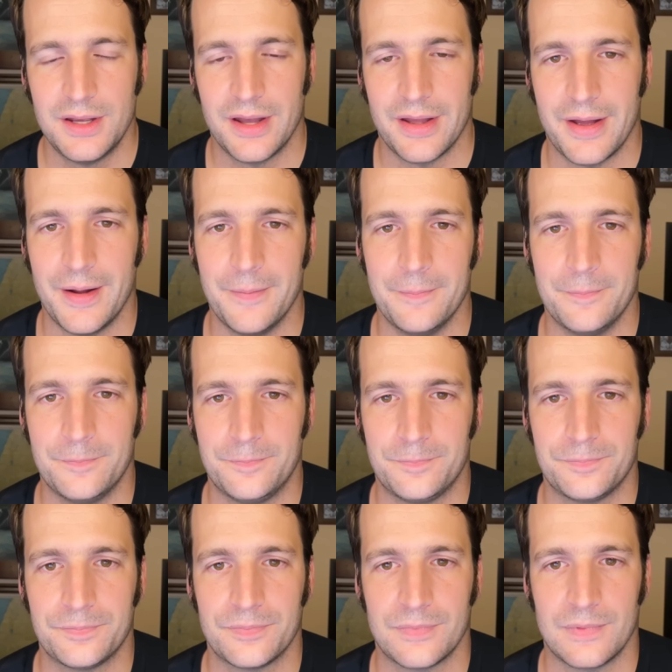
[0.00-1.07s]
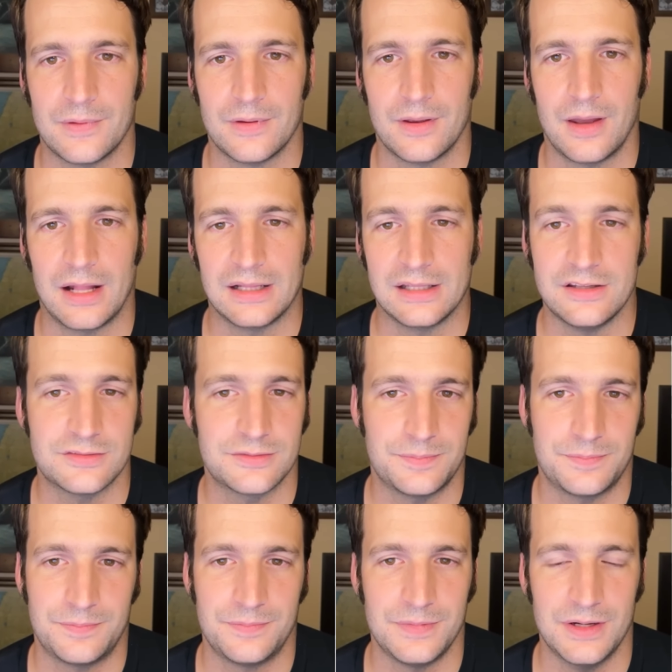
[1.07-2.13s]
At least,
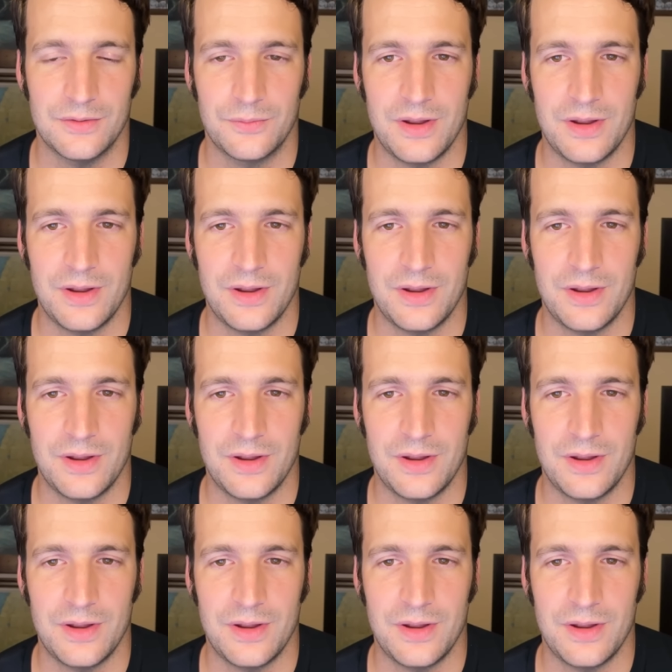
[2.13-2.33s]
you know,